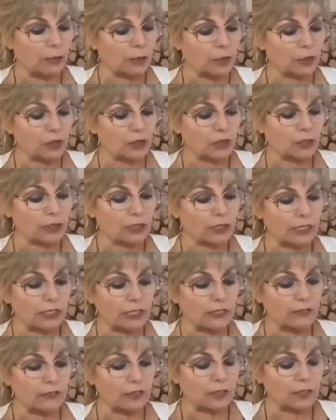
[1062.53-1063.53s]
a person
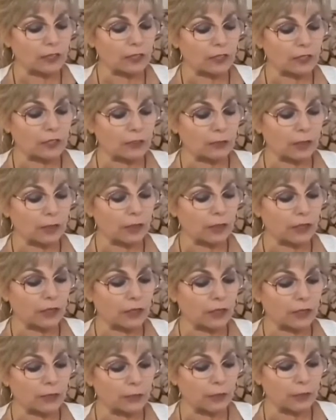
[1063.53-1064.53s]
leaves its
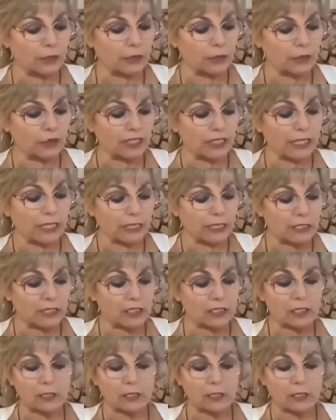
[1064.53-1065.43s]
mother's